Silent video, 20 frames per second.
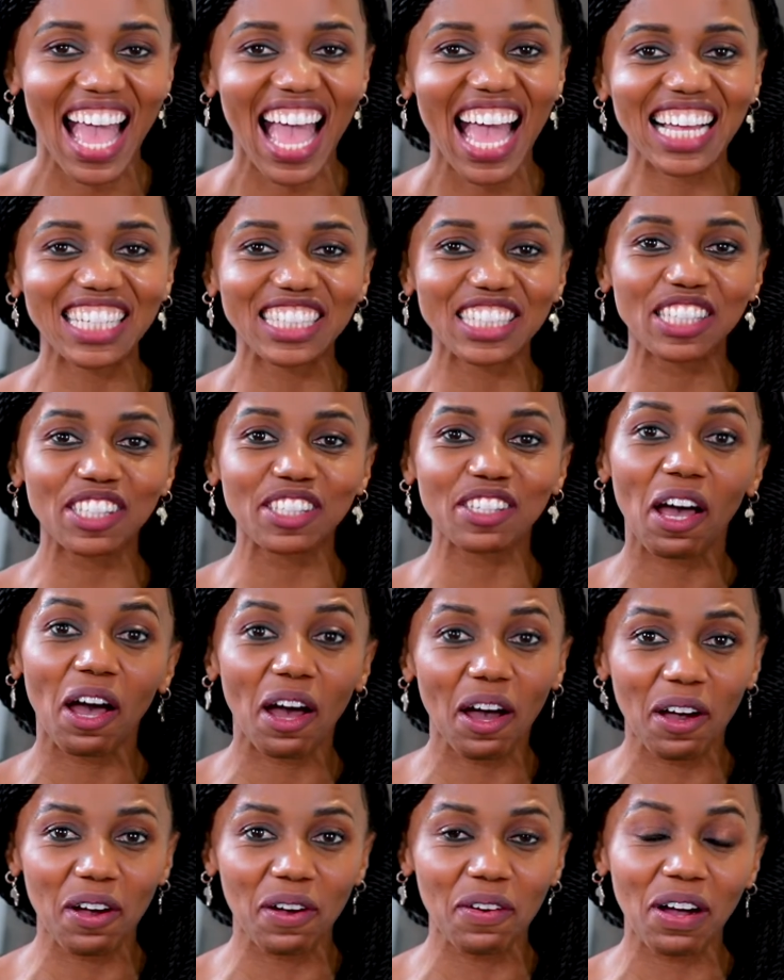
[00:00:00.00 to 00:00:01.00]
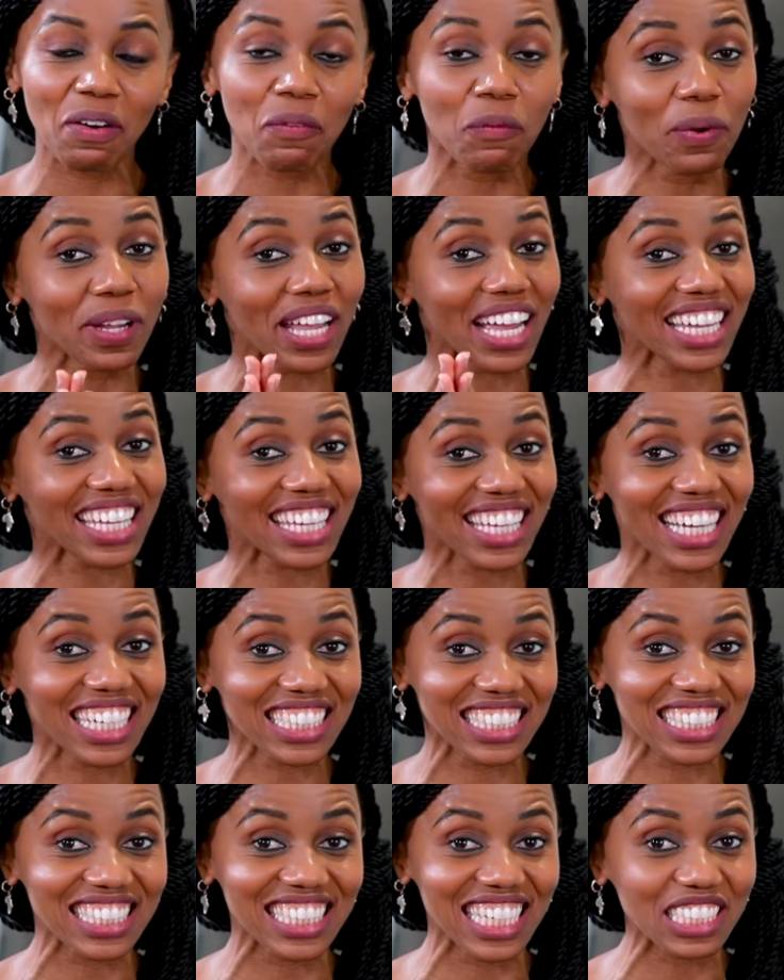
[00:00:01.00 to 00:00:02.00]
And so we are
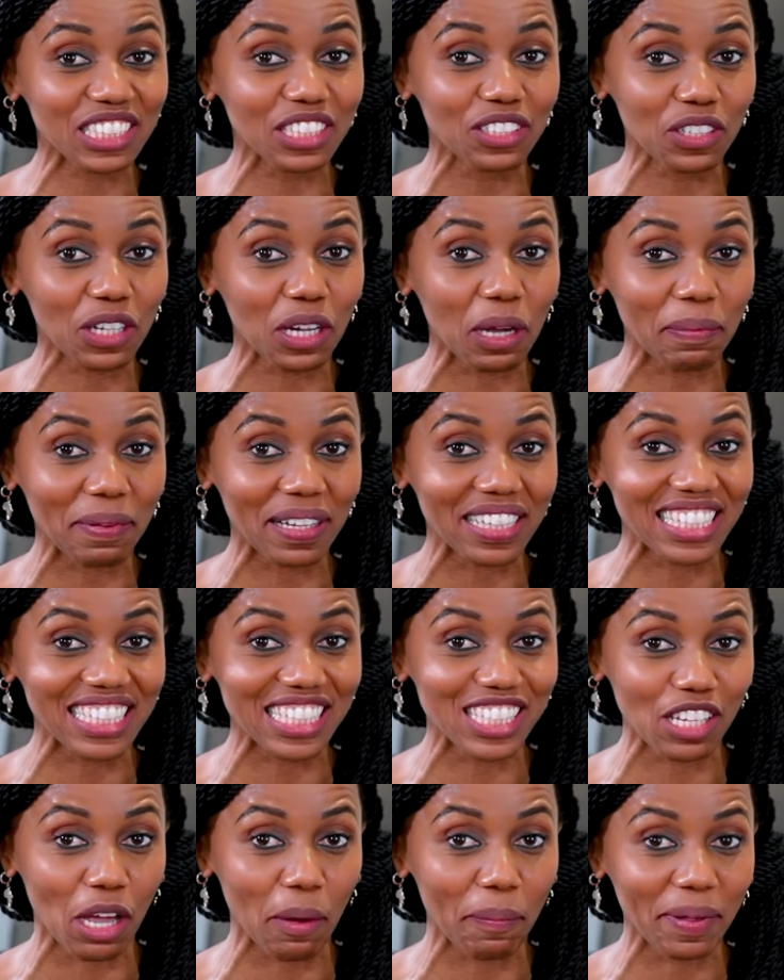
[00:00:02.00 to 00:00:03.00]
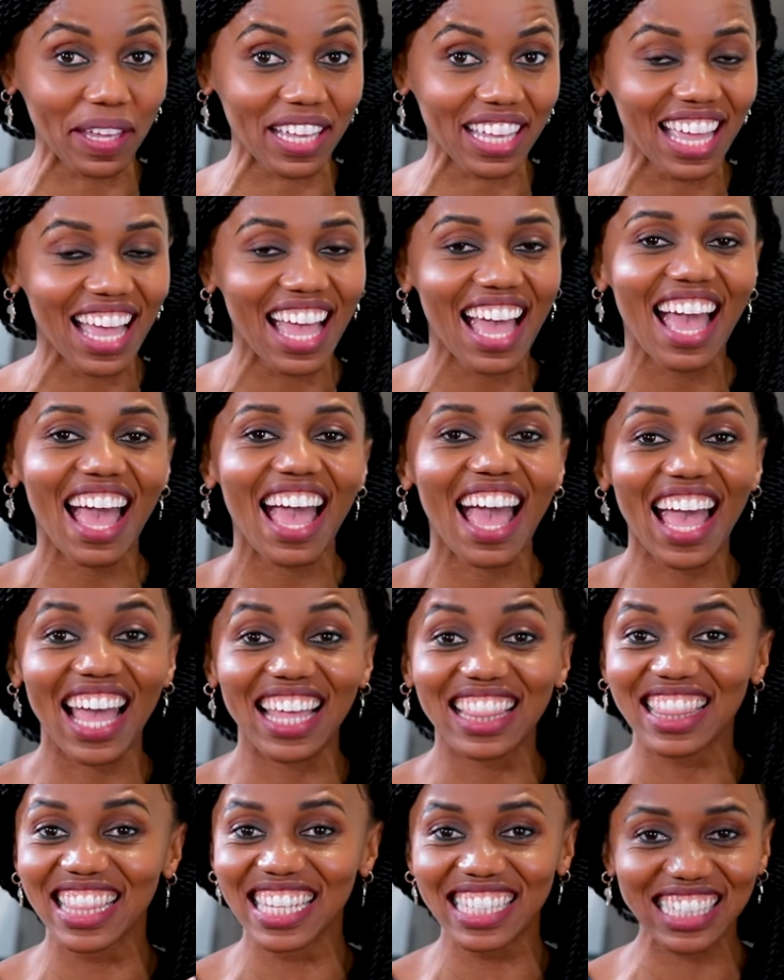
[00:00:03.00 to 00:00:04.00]
here today to talk about this topic,
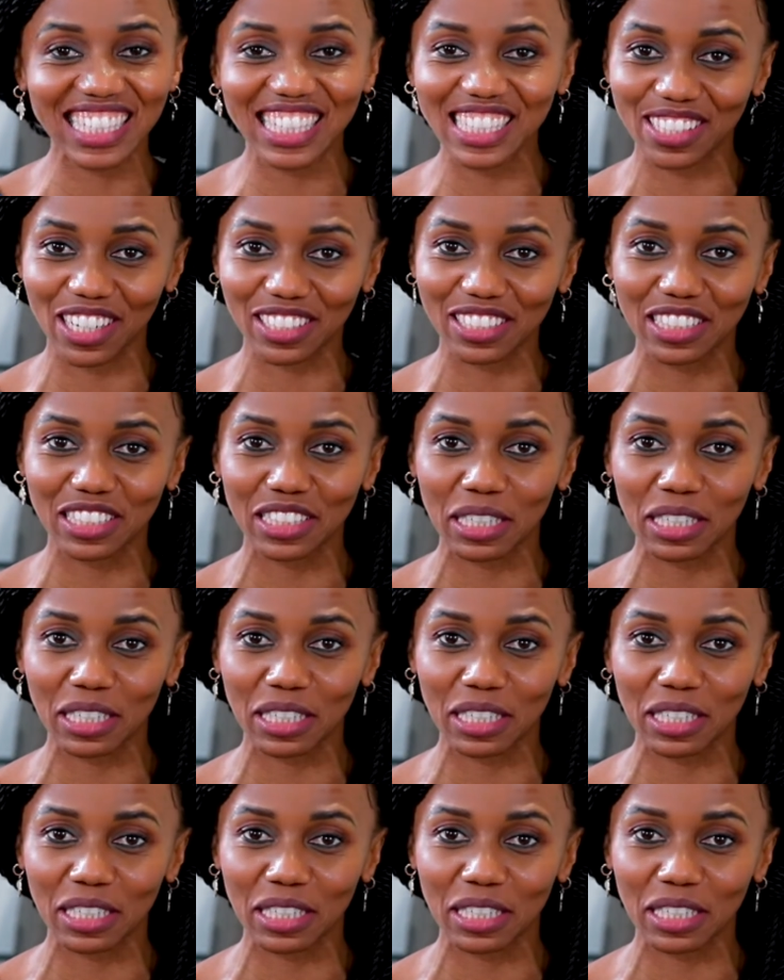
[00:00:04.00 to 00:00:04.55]
and this is the Dr.